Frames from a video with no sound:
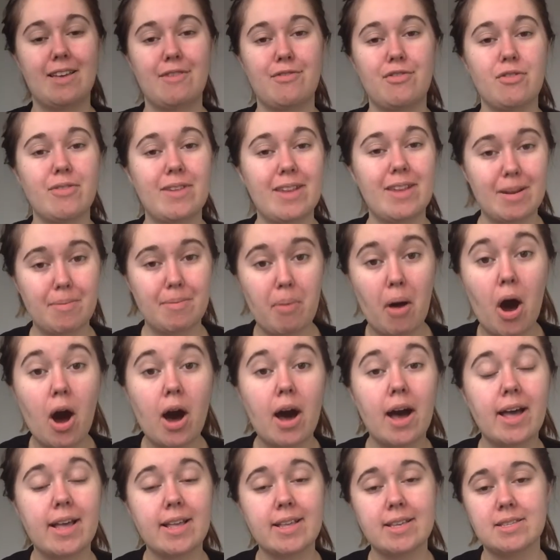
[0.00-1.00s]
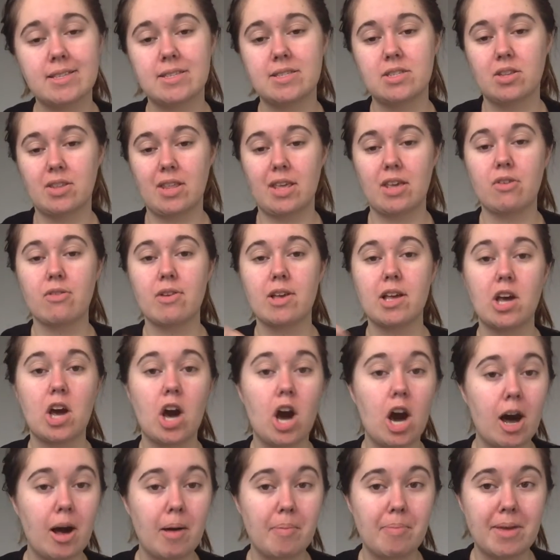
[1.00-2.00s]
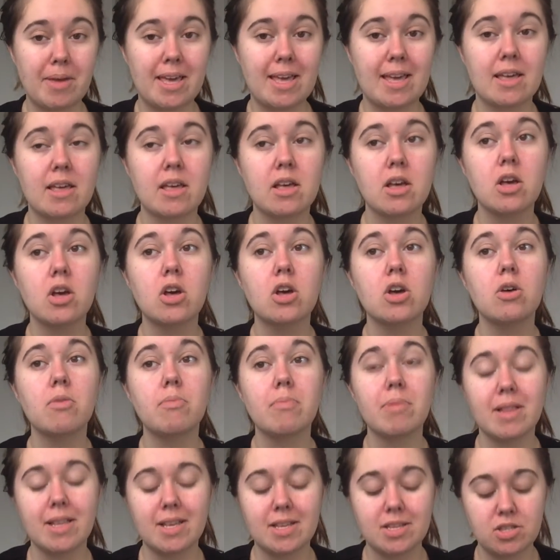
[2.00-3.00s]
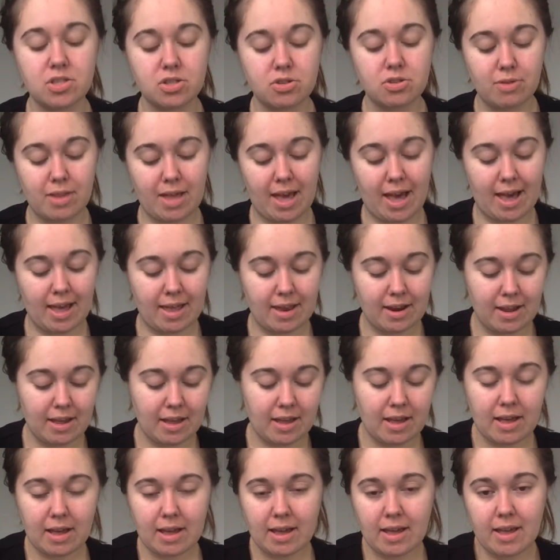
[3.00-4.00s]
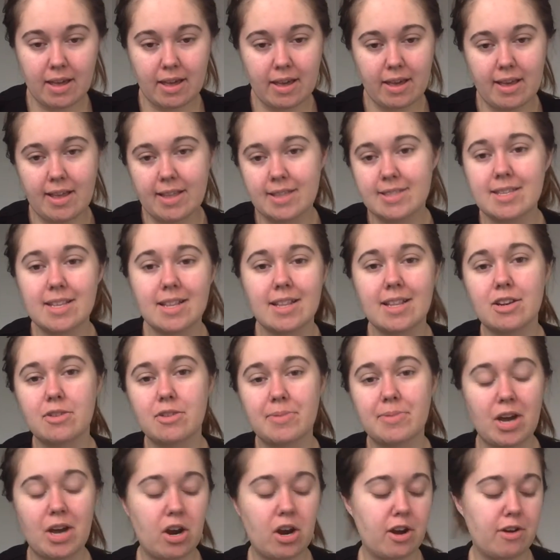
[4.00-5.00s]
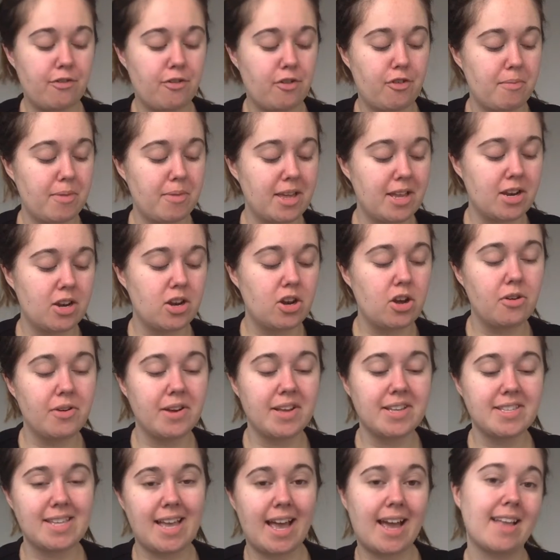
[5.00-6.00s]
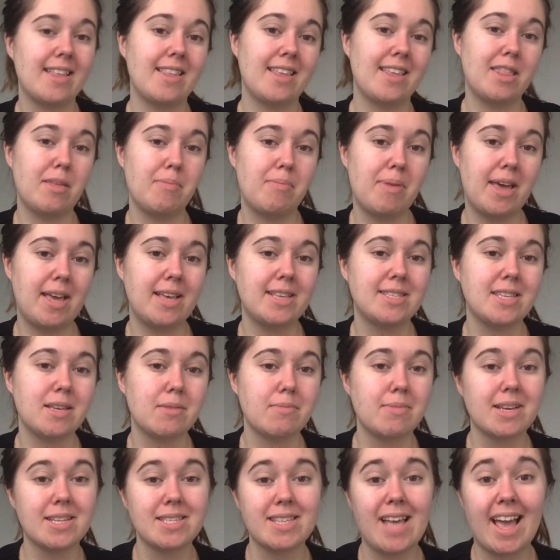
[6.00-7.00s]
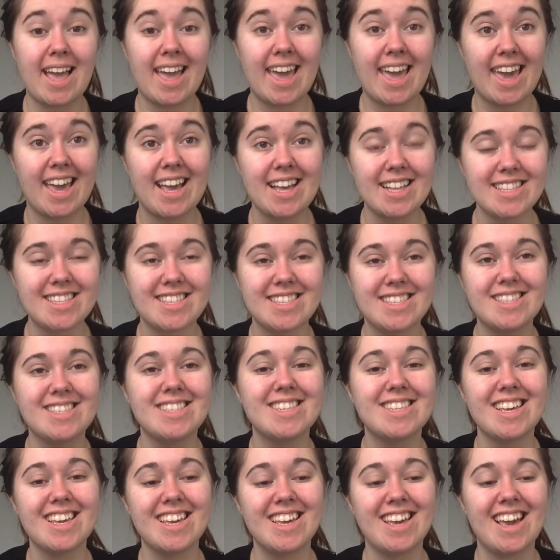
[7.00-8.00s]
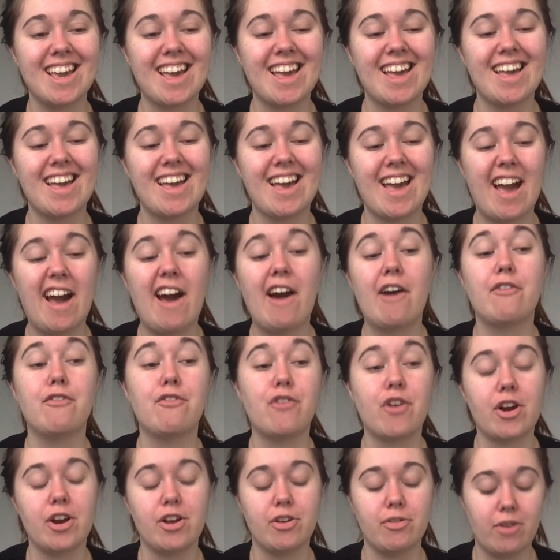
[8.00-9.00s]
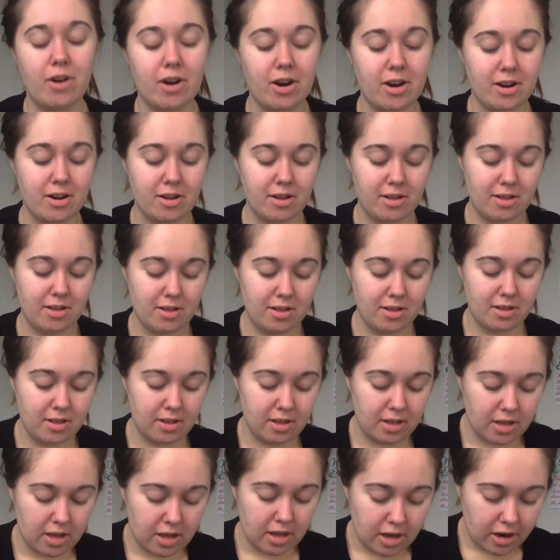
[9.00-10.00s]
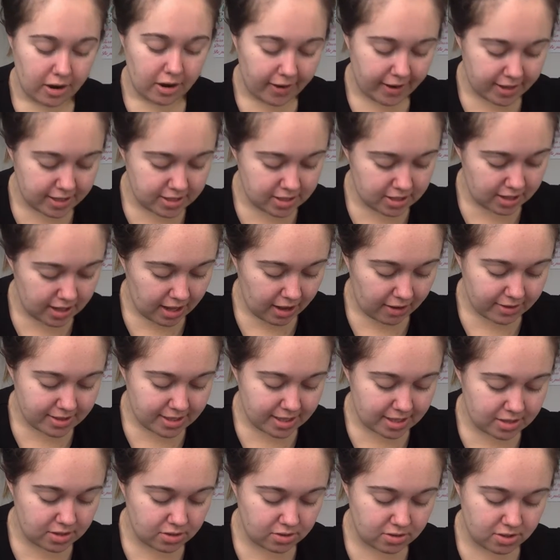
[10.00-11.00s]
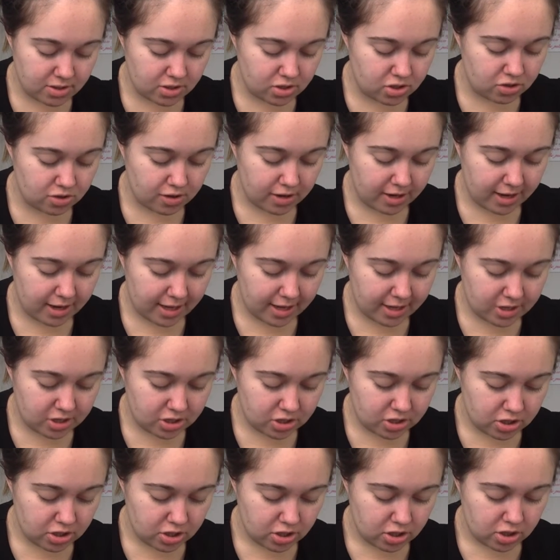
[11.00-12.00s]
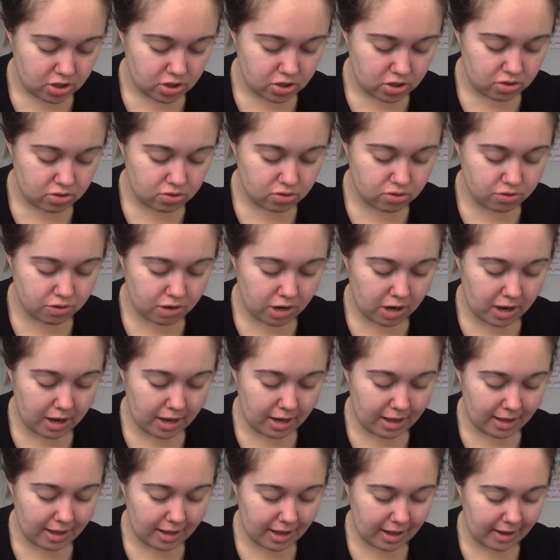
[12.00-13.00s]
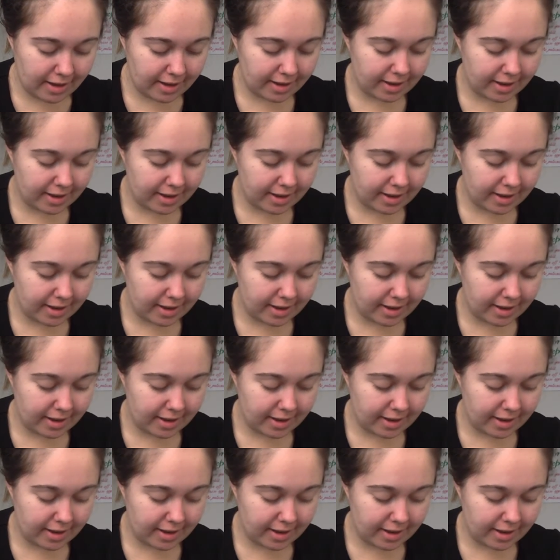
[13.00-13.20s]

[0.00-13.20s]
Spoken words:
if you need to pause so that you can copy, please do that. It's a little bit hard for me to know exactly the pacing because I can't see how far you are. All right, so now it says use a straight edge to draw a line